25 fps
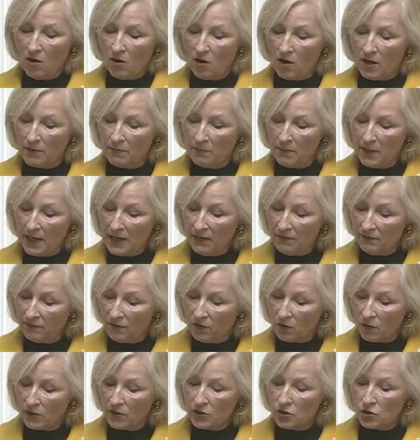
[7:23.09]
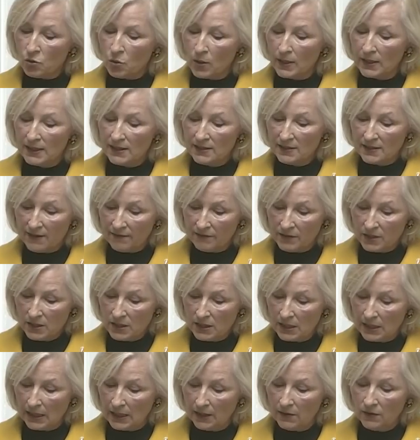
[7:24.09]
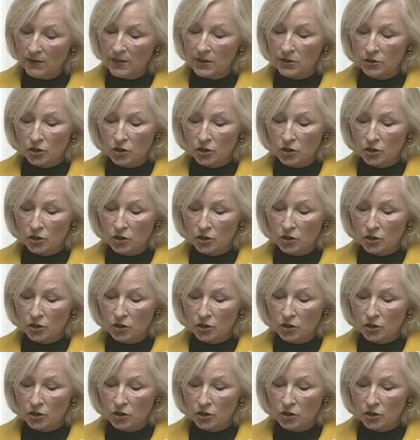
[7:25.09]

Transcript: On May 4, 2017,